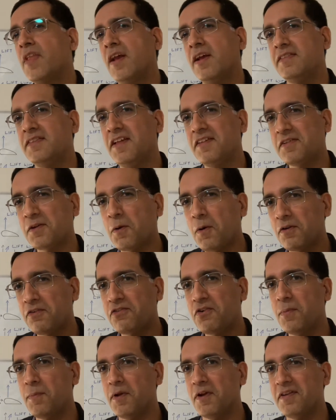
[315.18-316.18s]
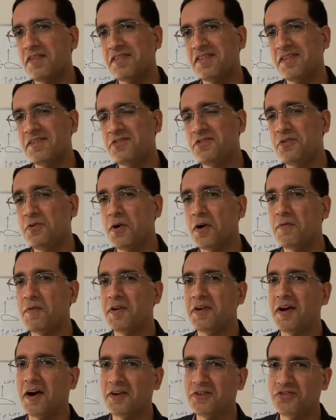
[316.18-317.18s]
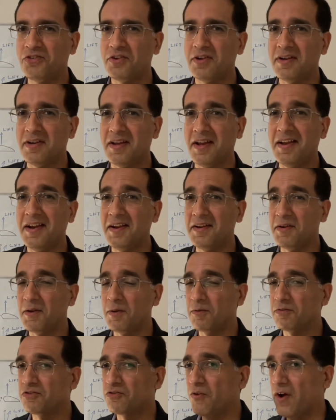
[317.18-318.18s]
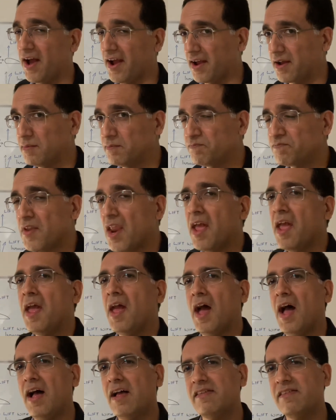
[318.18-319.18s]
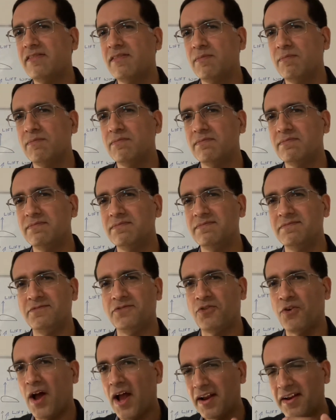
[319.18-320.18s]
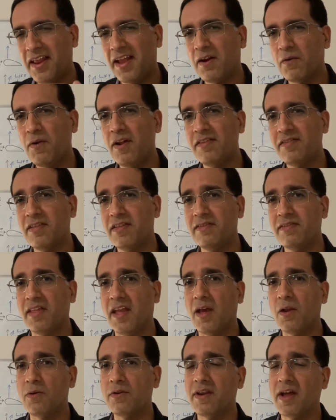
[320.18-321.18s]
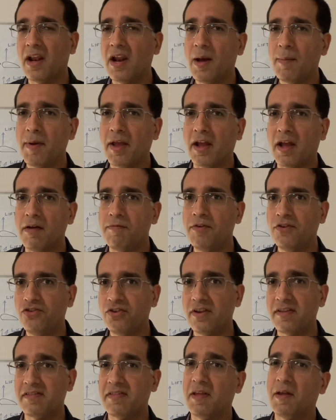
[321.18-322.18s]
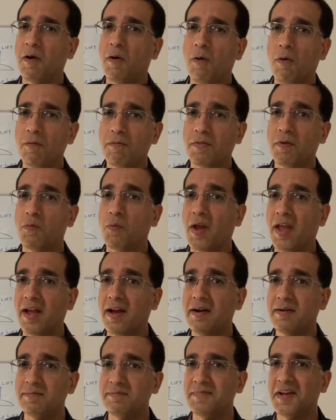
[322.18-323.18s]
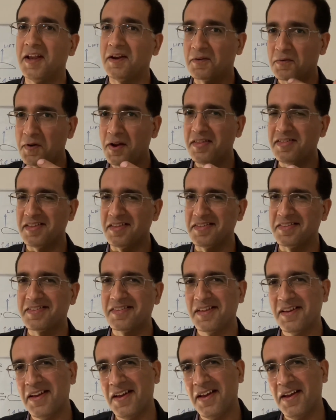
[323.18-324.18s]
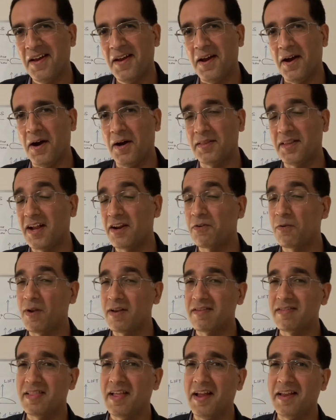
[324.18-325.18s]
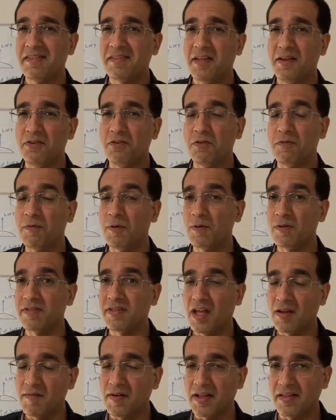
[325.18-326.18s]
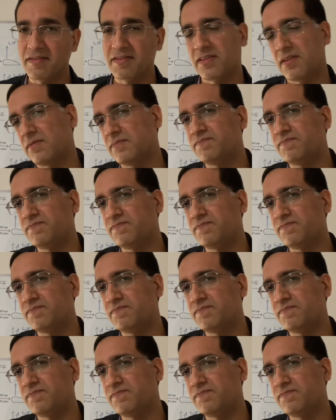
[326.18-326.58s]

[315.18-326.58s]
this contributes to a reduction in induced drag. As drag decreases, the aerodynamic efficiency of the wing increases. That translates into fuel savings.